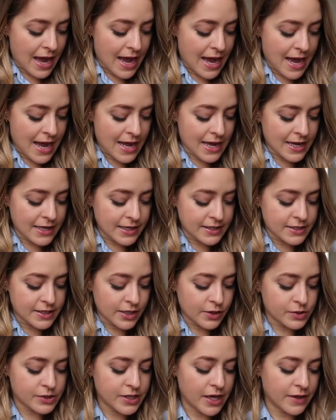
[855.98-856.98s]
And
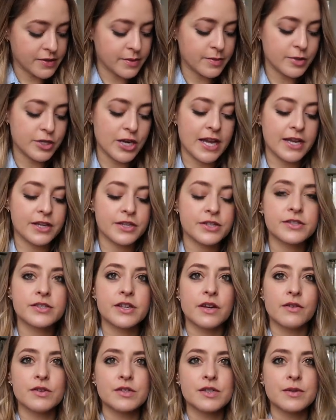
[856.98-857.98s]
I also have some change,
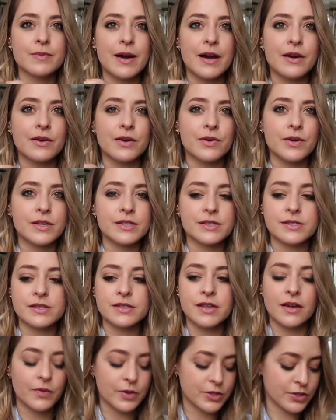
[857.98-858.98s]
so I've got some pound coins and stuff,